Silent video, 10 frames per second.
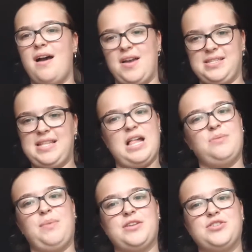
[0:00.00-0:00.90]
style
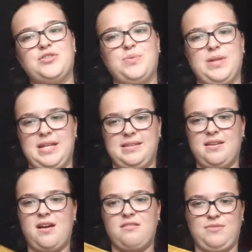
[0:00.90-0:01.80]
pictures with it
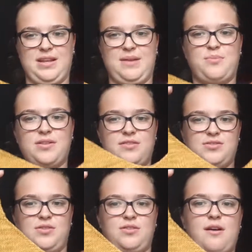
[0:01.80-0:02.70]
already, but those
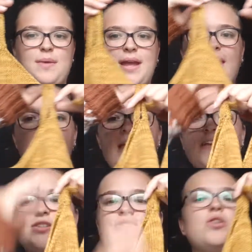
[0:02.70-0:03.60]
are coming.
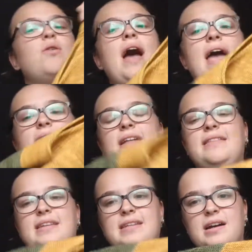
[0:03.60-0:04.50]
So, and
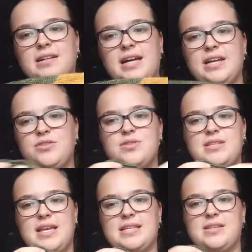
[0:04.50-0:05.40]
the yarn I
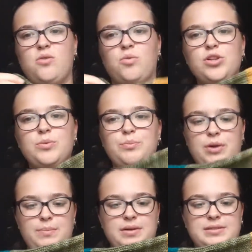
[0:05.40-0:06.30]
used is
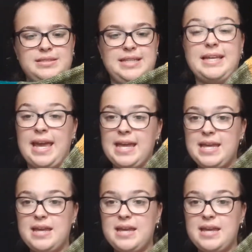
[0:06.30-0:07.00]
Wonnenproppen Decay